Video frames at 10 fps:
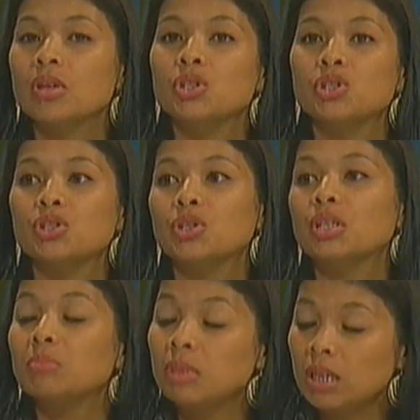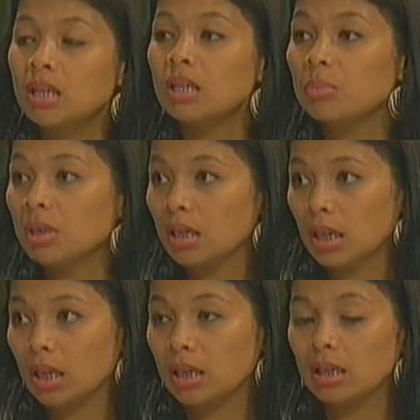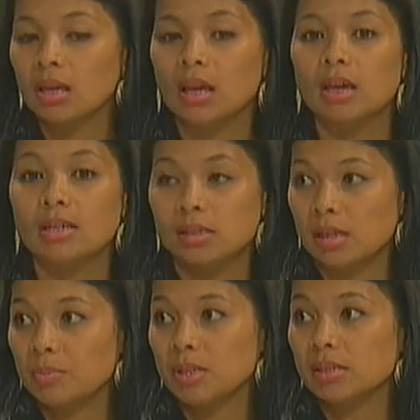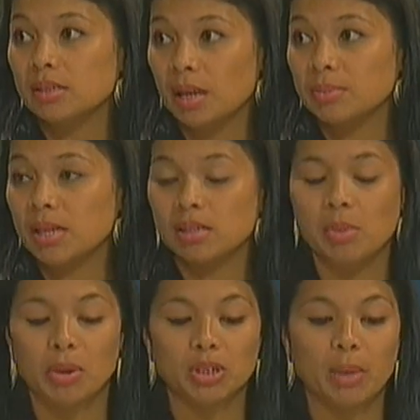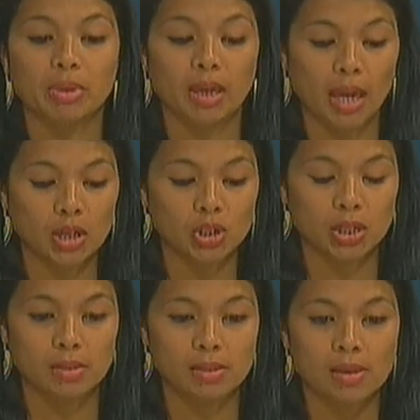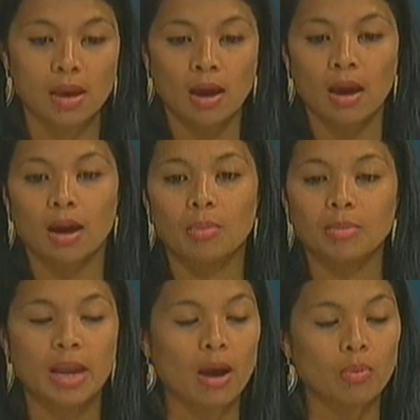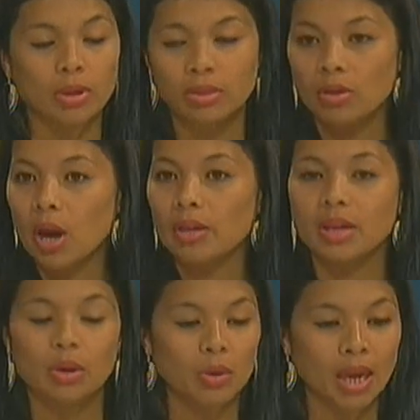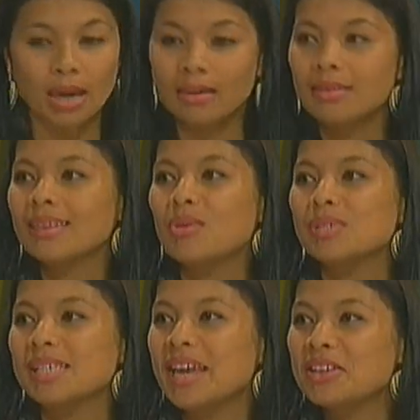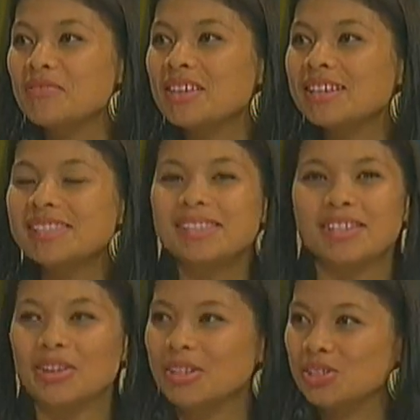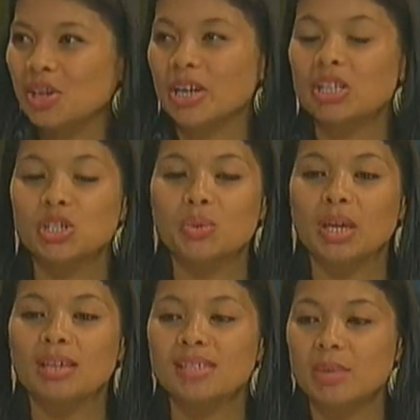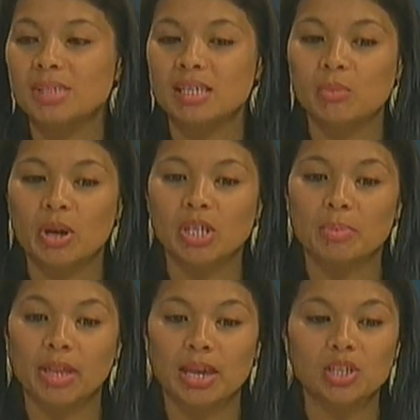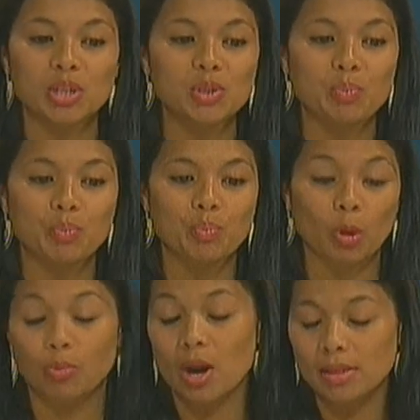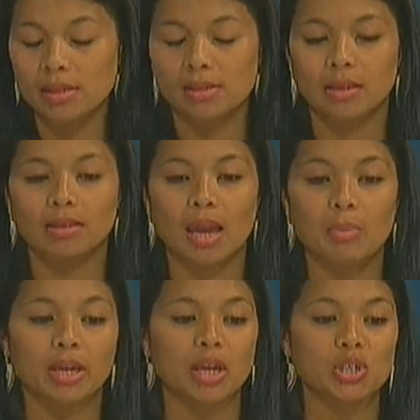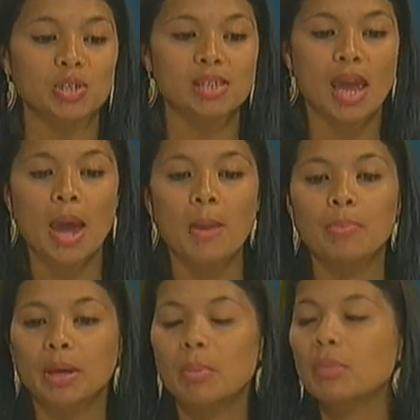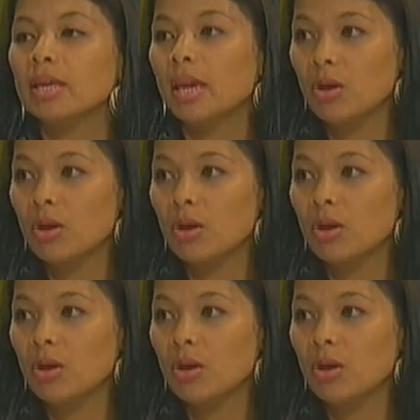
should immediately begin accepting same-sex marriage applications. Now, we thought that, okay, that was the end of this. They're going to start issuing same-sex marriage applications or processing the applications, but public health